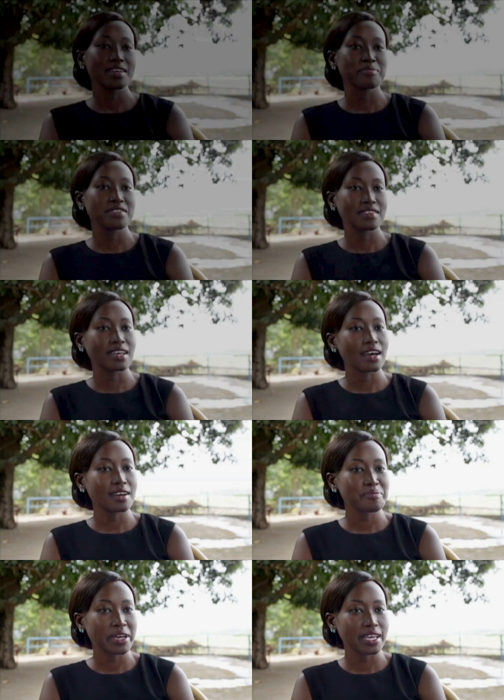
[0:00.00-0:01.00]
name is
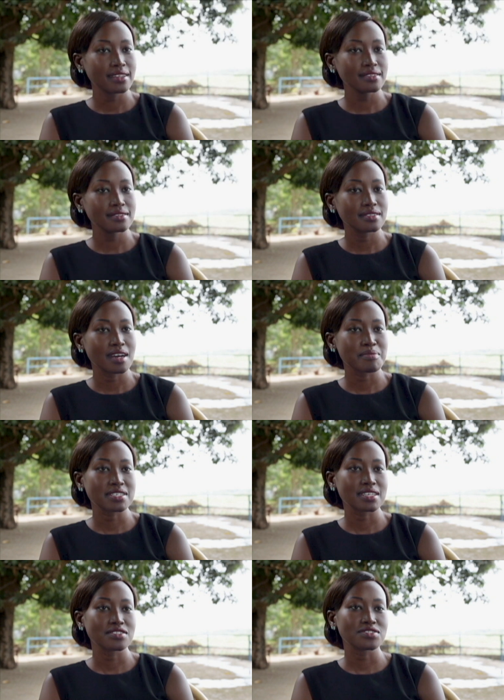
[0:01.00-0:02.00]
Yar Mayen. I'm
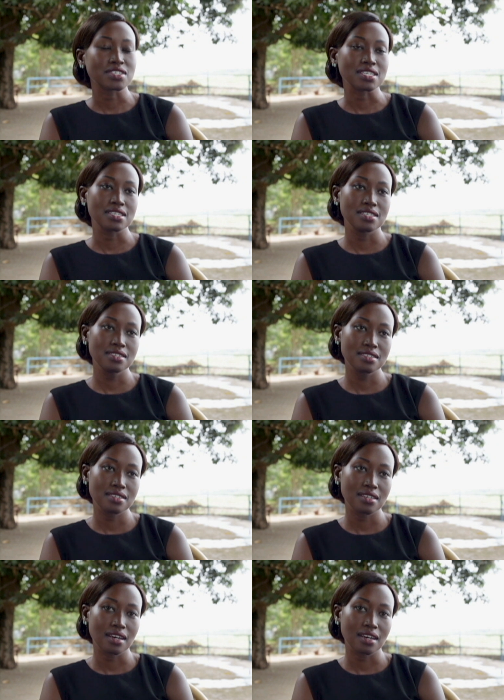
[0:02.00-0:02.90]
a South Sudanese.